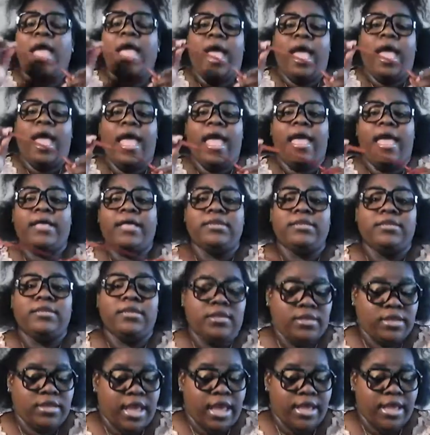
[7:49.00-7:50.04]
And
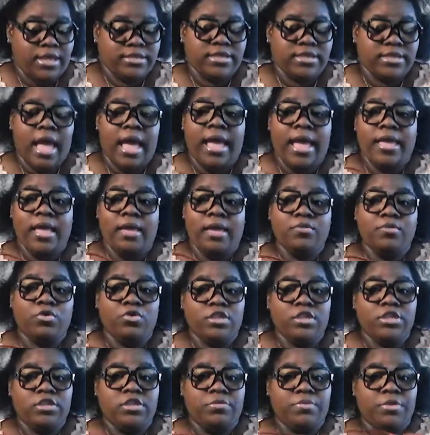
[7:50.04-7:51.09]
yes, I am
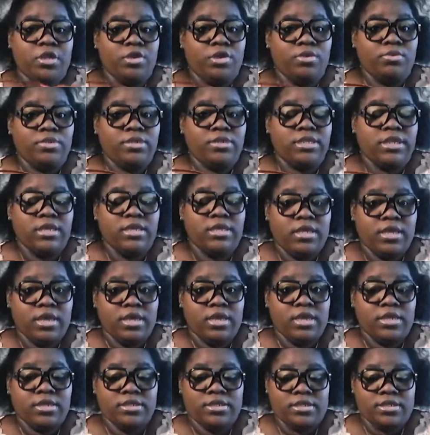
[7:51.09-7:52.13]
going to be using
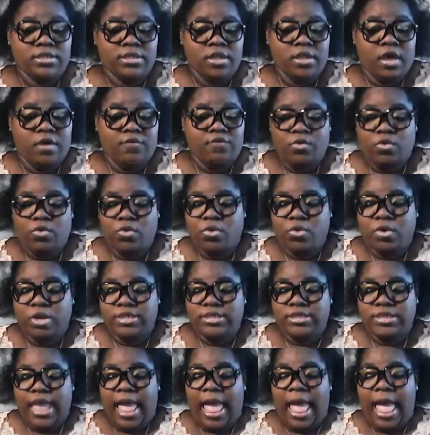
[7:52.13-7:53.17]
this, of
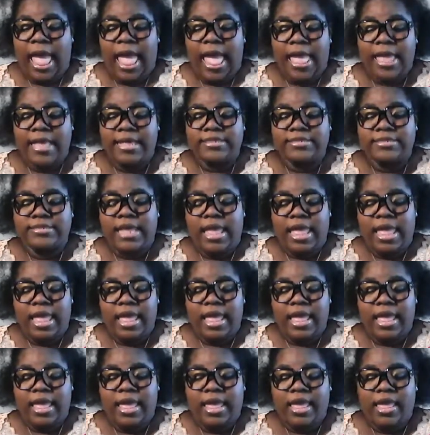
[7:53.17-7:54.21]
course, as
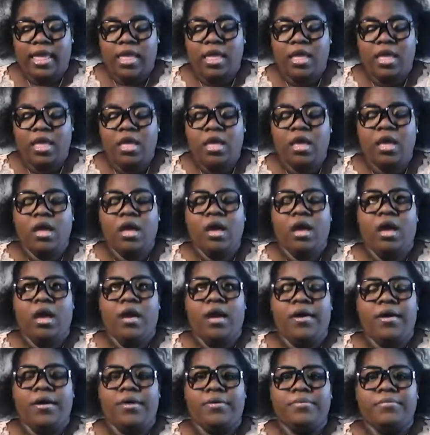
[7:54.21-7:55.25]
a
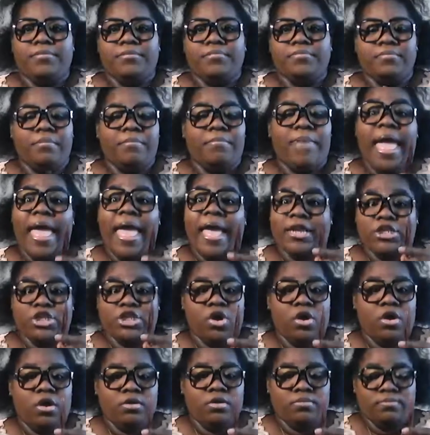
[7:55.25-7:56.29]
um, bag
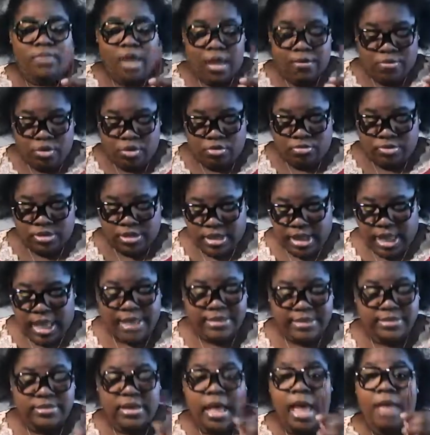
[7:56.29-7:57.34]
charm. I'm using it
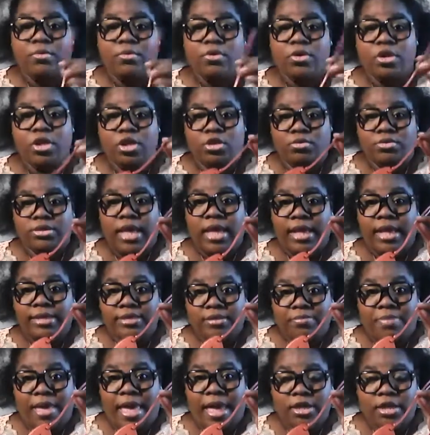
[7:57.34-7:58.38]
as, I'm going to use it as
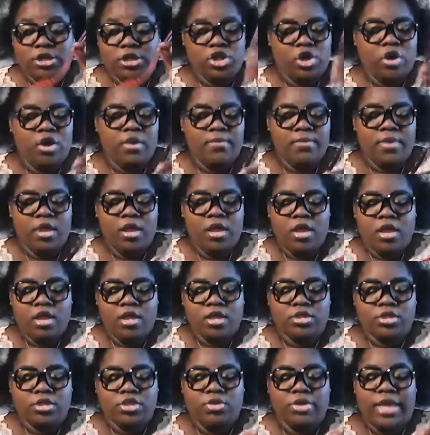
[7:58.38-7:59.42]
a bag charm.
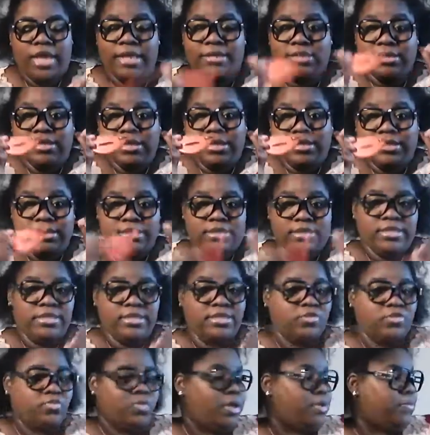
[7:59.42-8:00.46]
So yes, this is
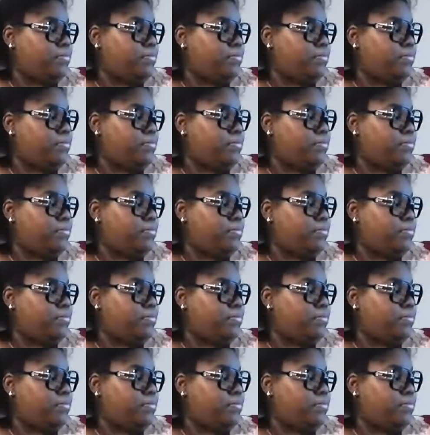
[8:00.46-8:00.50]
this one.